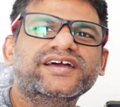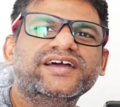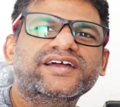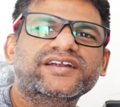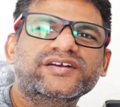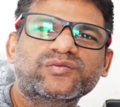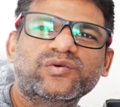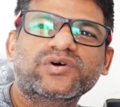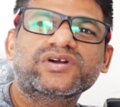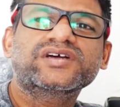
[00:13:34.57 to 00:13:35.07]

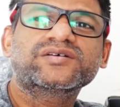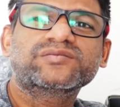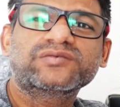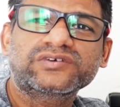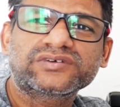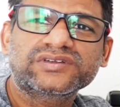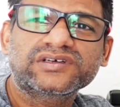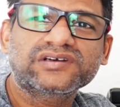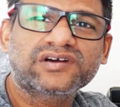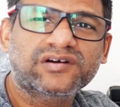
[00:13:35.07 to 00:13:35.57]
and what
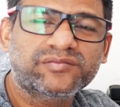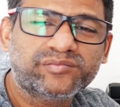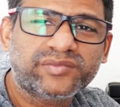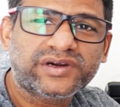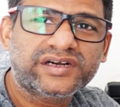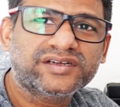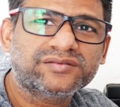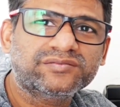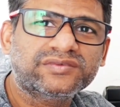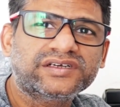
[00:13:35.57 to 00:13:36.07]
about the
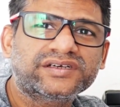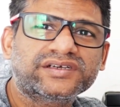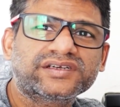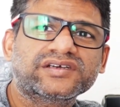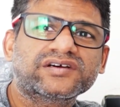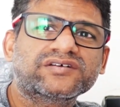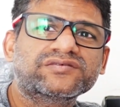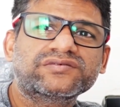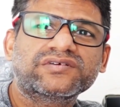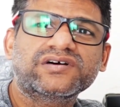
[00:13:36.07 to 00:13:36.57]

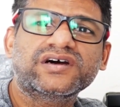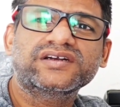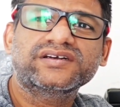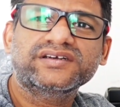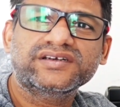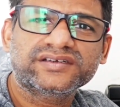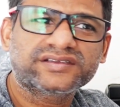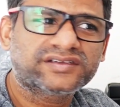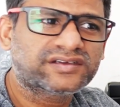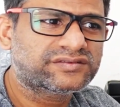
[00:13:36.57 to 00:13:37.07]
compatibility of
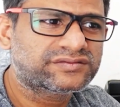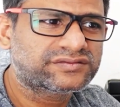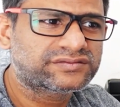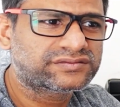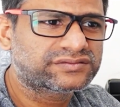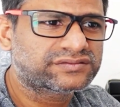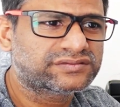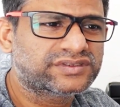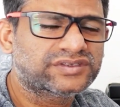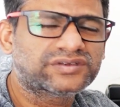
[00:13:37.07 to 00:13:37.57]
hundreds of
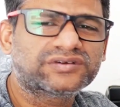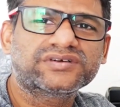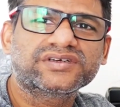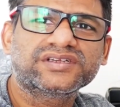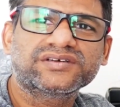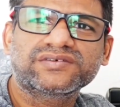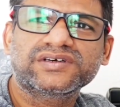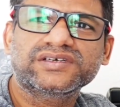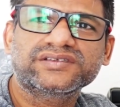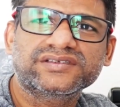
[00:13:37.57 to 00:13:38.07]

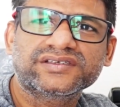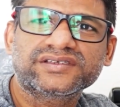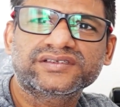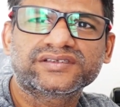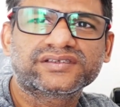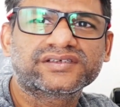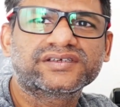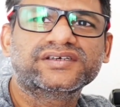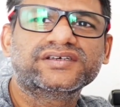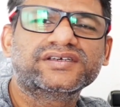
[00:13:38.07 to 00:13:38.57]
devices